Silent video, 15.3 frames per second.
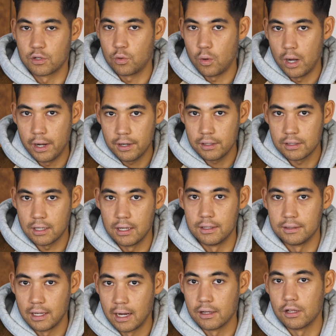required,
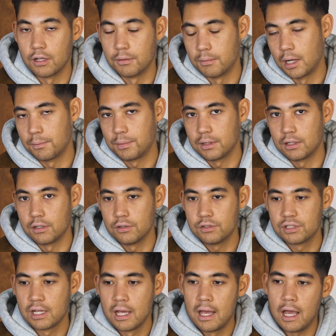uh, nylon might be
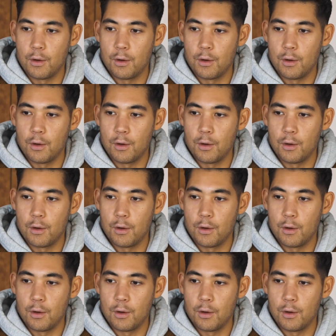used.